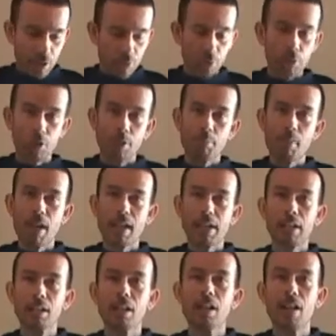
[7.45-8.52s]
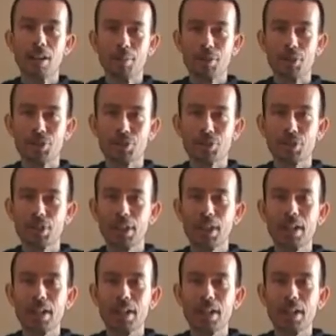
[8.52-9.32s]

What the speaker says: we're going to make hummus.